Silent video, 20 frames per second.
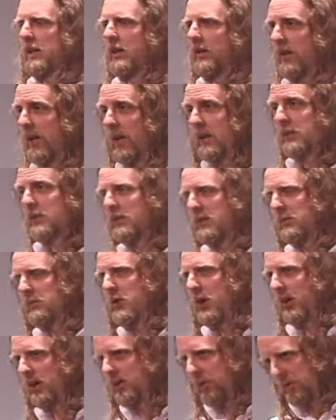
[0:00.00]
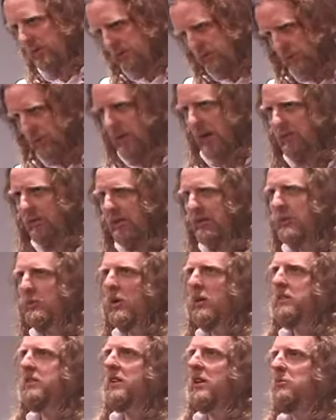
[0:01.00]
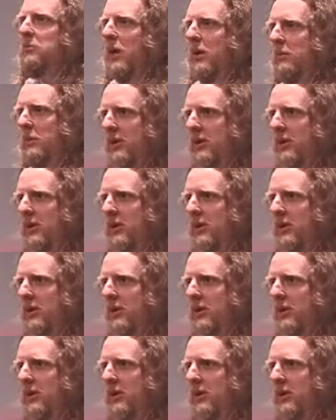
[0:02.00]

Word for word: You know, not just the book, which obviously was done by a